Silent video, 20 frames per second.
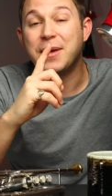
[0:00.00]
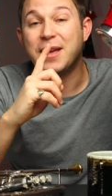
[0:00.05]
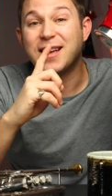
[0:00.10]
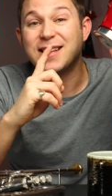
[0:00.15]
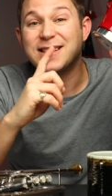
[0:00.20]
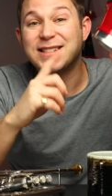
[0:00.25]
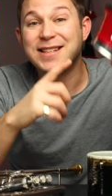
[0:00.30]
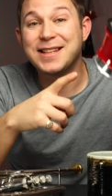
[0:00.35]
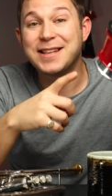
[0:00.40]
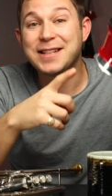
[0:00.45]

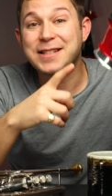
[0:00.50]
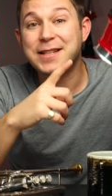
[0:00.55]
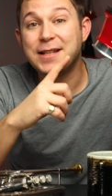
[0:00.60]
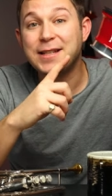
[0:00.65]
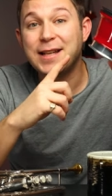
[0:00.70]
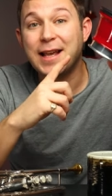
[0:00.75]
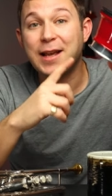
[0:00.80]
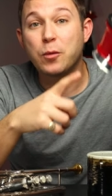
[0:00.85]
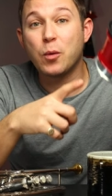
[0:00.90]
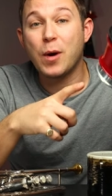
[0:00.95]
because this
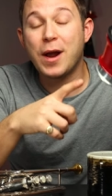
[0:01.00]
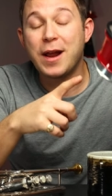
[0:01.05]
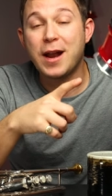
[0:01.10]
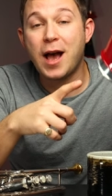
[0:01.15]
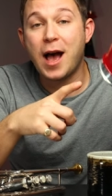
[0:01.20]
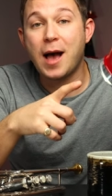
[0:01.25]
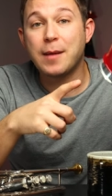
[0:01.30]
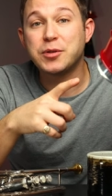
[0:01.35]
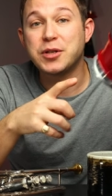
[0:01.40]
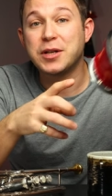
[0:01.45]
is a
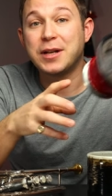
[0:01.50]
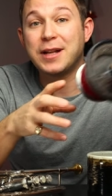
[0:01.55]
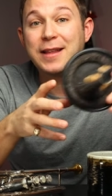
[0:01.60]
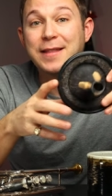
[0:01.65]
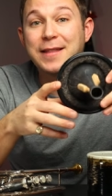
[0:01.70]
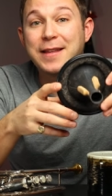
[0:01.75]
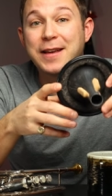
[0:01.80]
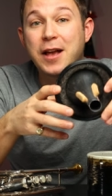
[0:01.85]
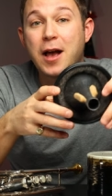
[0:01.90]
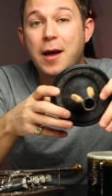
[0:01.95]
great option
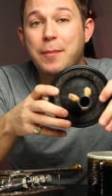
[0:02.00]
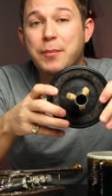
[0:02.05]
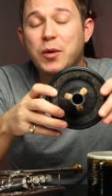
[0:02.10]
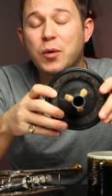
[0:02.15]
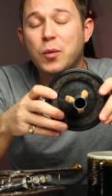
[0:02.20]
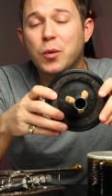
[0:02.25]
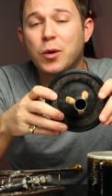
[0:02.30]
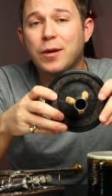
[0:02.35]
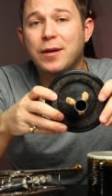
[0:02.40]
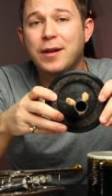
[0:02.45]
in the cup
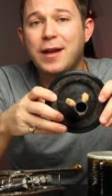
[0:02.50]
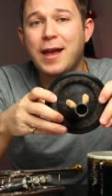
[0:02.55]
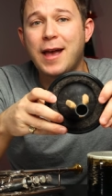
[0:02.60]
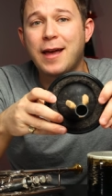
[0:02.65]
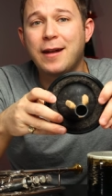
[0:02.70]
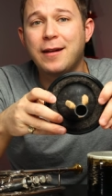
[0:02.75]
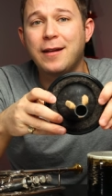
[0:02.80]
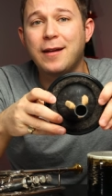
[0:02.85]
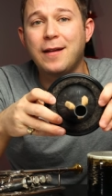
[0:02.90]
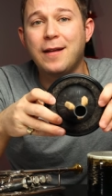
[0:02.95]
mute world.
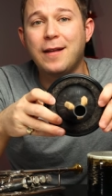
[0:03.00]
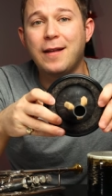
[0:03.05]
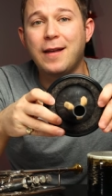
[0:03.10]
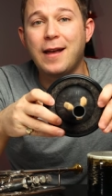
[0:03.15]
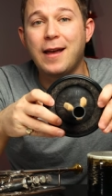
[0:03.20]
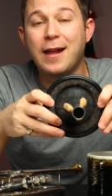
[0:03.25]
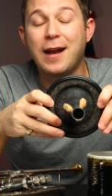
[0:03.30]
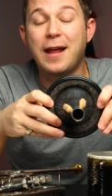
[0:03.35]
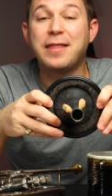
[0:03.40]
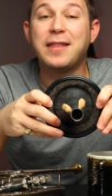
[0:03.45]
And
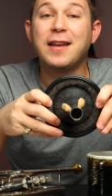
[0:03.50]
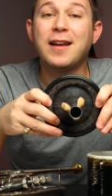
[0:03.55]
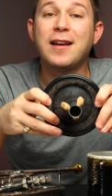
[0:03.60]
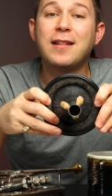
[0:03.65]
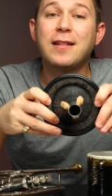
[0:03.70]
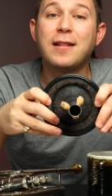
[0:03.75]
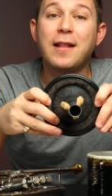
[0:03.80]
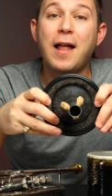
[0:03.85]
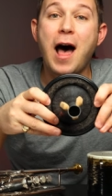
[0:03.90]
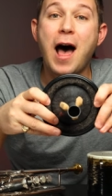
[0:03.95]
and I think
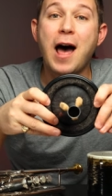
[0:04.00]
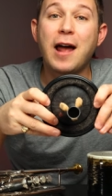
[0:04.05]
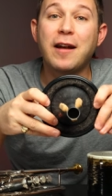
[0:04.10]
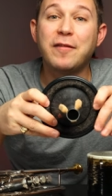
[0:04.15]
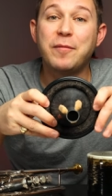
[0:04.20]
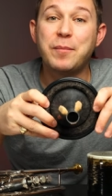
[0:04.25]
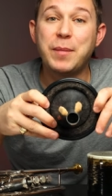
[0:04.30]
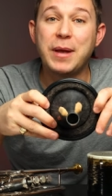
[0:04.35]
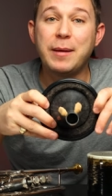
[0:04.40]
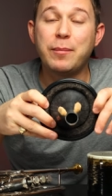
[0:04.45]
a lot
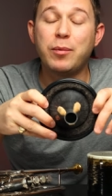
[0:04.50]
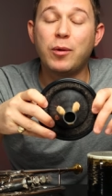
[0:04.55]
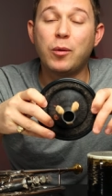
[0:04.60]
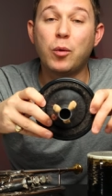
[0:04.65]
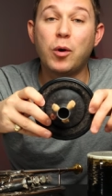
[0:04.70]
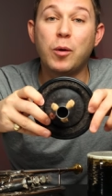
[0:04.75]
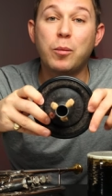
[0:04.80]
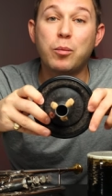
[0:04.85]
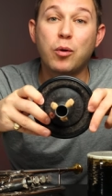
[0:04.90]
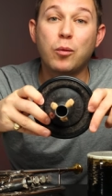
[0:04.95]
of
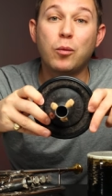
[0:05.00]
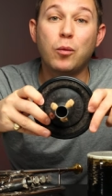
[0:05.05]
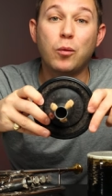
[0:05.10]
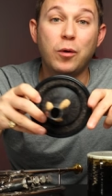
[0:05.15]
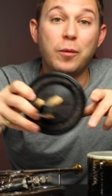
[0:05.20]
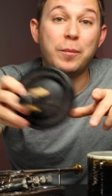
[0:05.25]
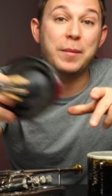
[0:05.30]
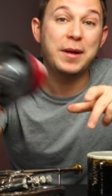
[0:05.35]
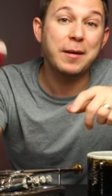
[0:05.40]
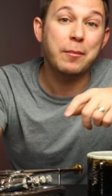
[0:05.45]
people will
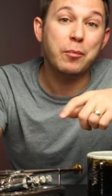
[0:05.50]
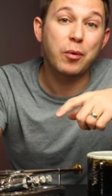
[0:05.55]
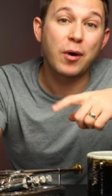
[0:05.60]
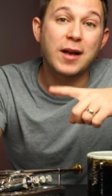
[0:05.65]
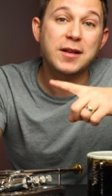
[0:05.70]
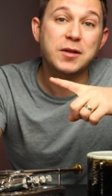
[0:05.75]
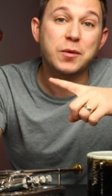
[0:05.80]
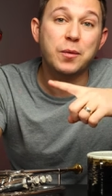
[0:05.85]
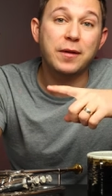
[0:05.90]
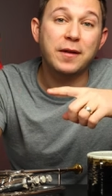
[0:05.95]
will be
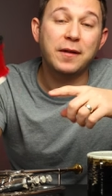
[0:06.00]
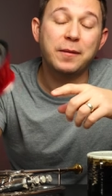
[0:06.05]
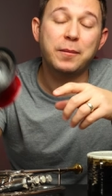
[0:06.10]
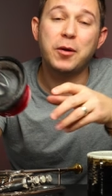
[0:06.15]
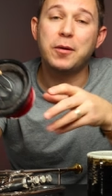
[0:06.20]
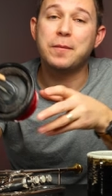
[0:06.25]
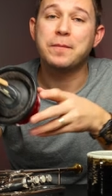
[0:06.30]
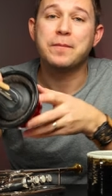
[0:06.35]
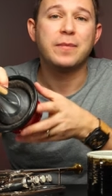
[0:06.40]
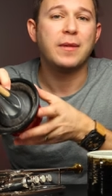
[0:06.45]
impressed with this
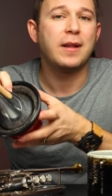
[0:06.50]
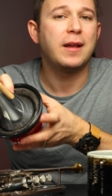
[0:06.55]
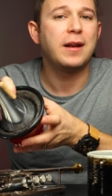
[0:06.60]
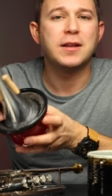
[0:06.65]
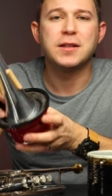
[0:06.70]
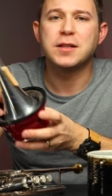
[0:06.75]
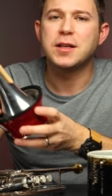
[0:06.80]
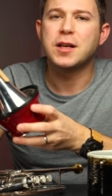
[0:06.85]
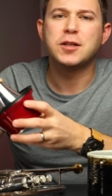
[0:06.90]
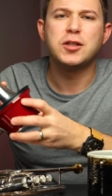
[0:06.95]
mute.
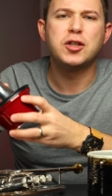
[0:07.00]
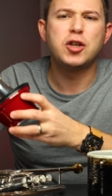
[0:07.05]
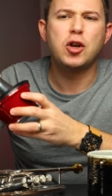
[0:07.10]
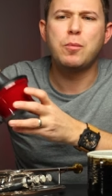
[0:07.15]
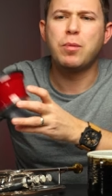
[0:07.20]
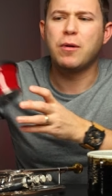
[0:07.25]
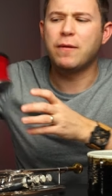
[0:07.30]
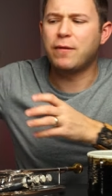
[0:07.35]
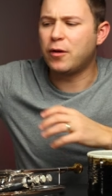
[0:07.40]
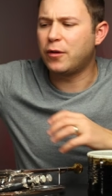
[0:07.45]
It is
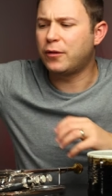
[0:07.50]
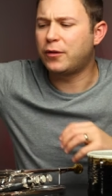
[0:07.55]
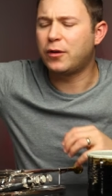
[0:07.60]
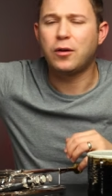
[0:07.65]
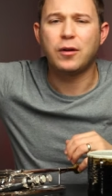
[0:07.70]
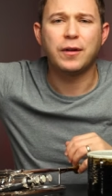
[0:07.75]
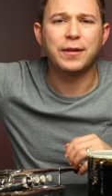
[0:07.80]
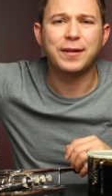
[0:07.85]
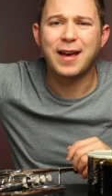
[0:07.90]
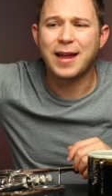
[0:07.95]
super
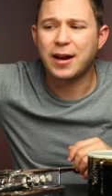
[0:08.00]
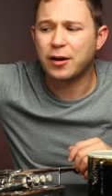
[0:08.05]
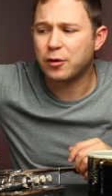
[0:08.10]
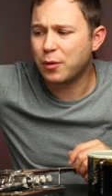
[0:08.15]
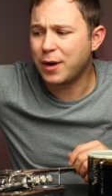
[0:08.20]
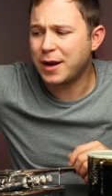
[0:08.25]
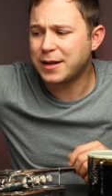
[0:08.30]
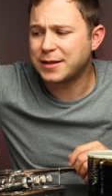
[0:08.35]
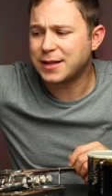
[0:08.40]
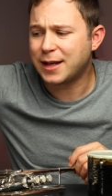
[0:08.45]
versatile. It's got a
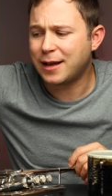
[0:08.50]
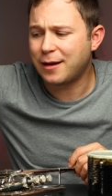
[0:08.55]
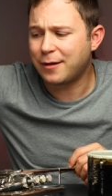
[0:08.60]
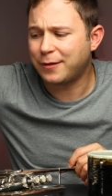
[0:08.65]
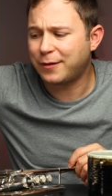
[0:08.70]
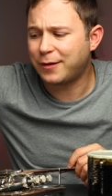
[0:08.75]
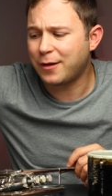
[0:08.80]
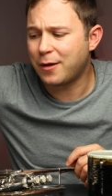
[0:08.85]
great sound.